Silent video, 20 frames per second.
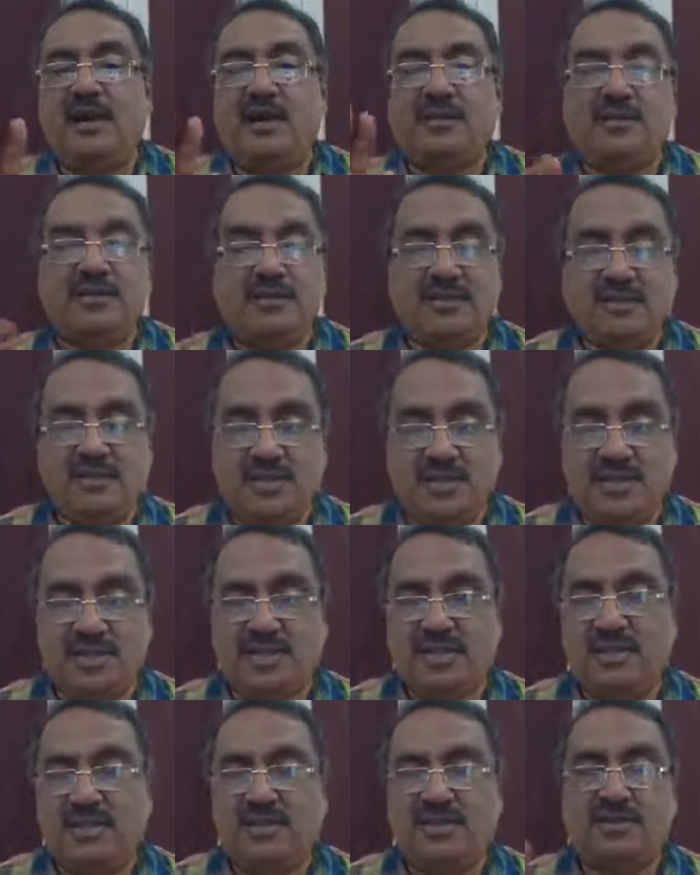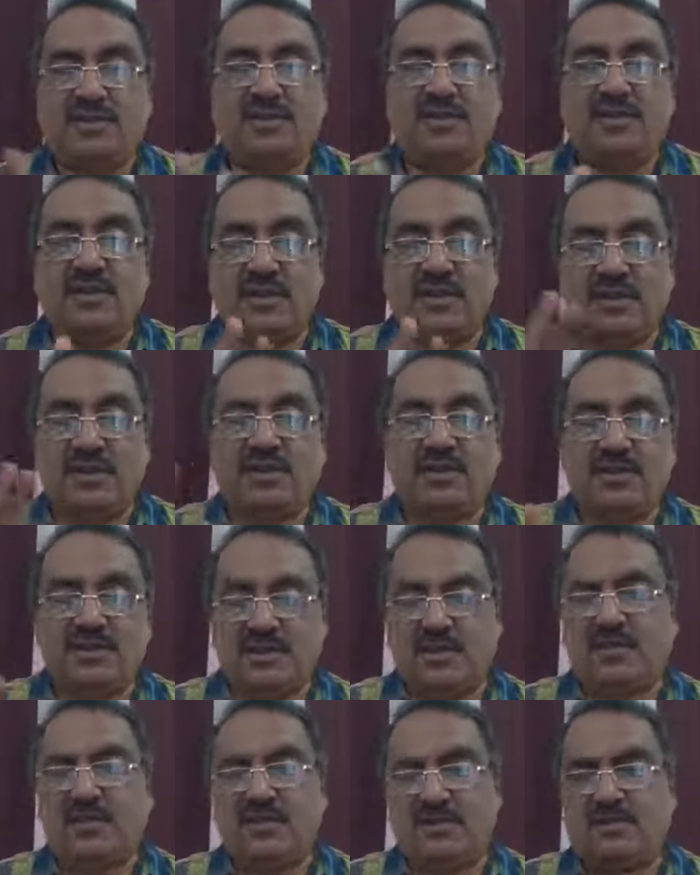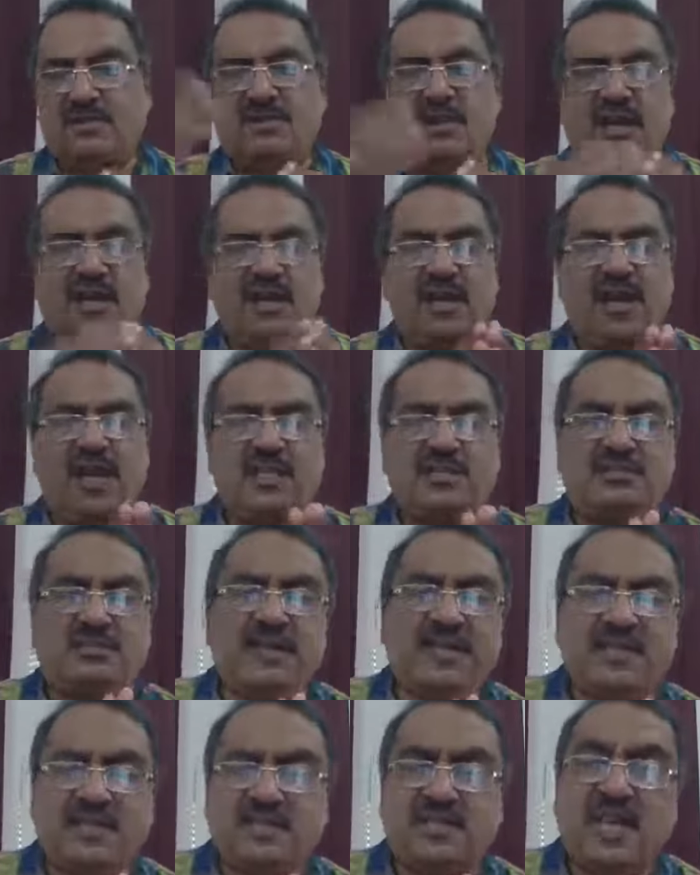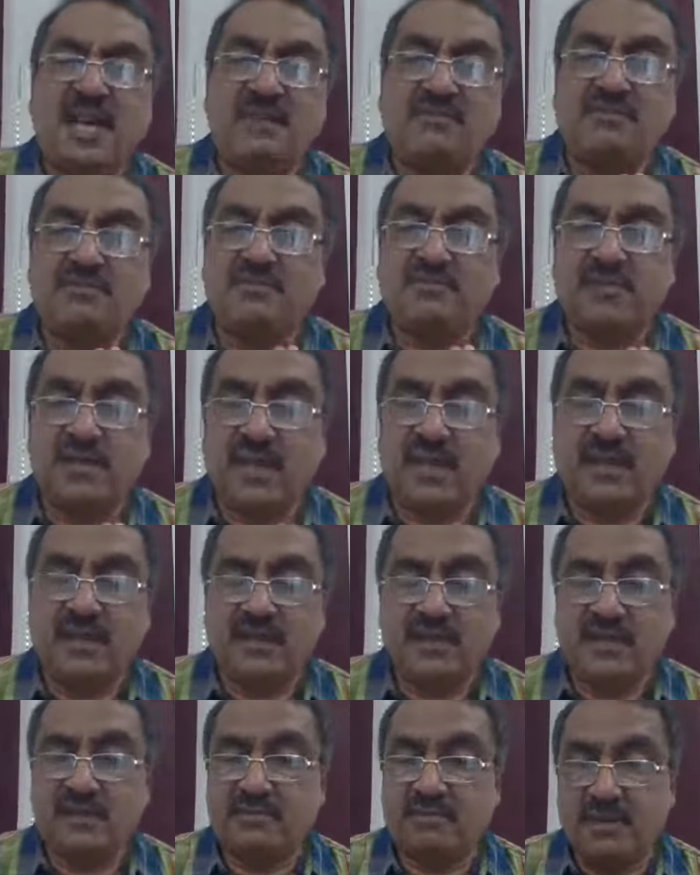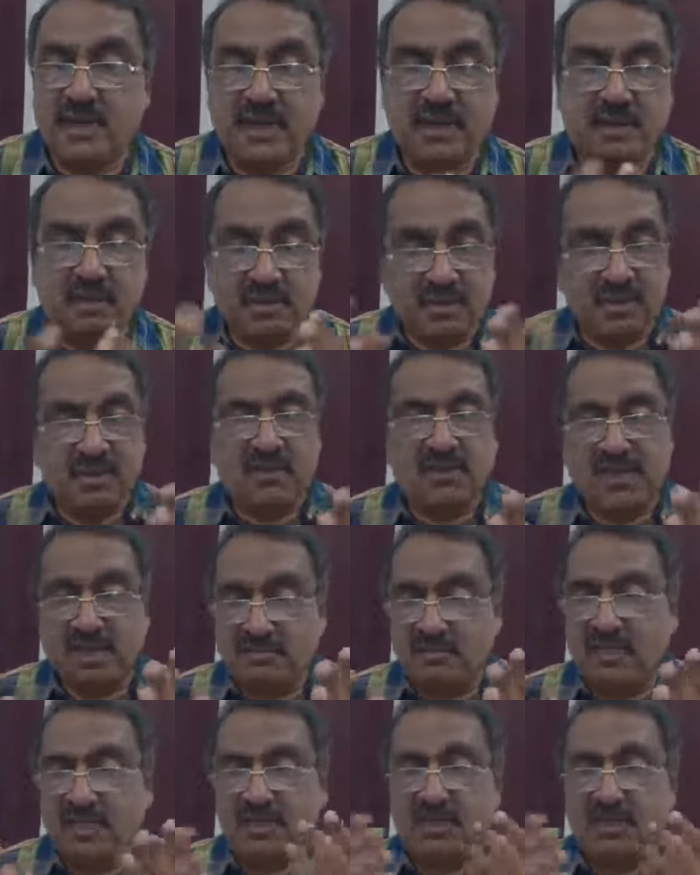authorization. I'll ask my staff to sign in that manner. Also, in some